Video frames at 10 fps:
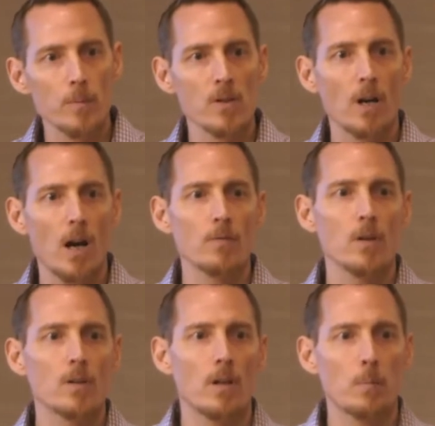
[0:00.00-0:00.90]
this
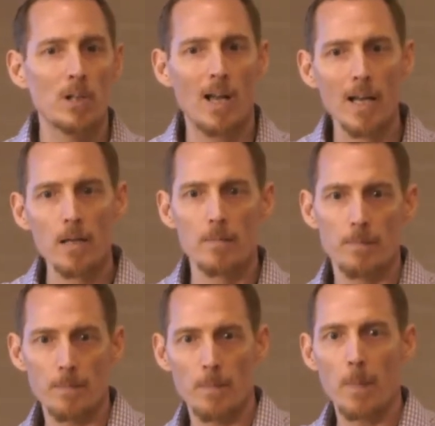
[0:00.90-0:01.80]
conference and apply it,
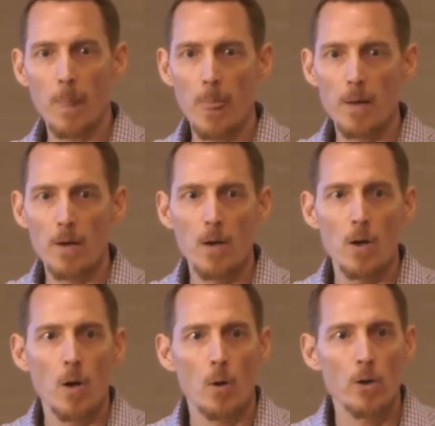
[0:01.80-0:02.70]

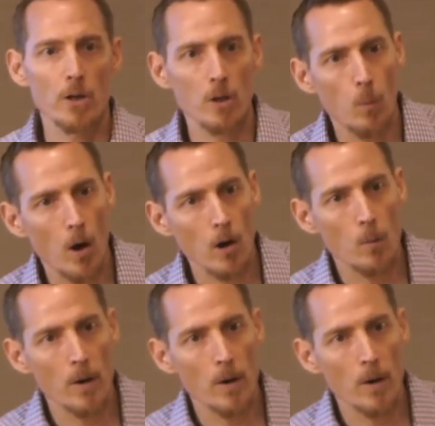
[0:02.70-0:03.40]
or you're going to walk away